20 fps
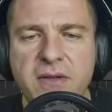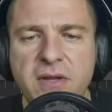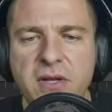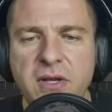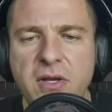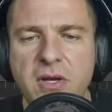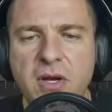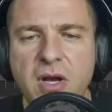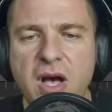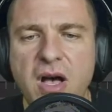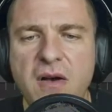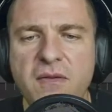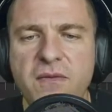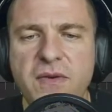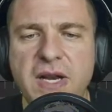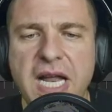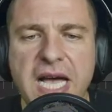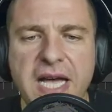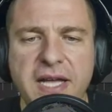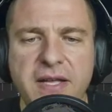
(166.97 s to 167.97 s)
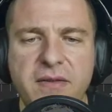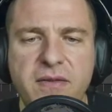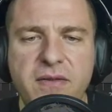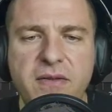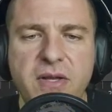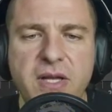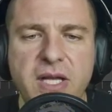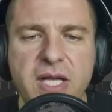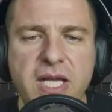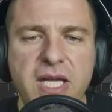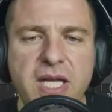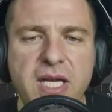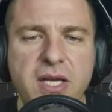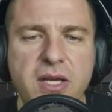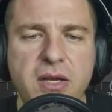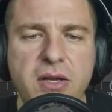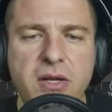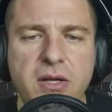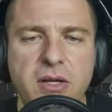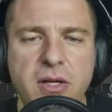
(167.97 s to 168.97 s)
of light in
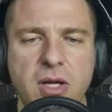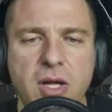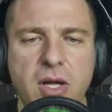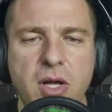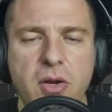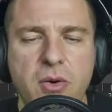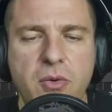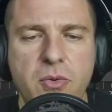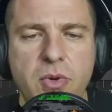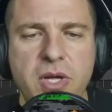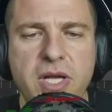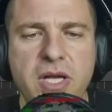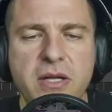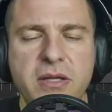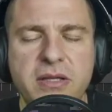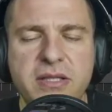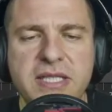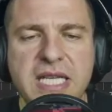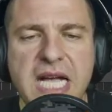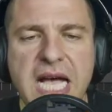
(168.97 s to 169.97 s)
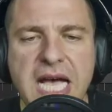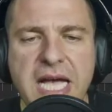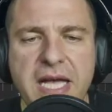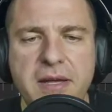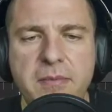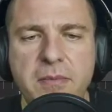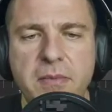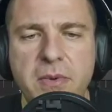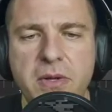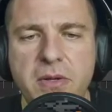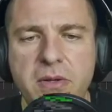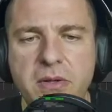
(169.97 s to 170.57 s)
real time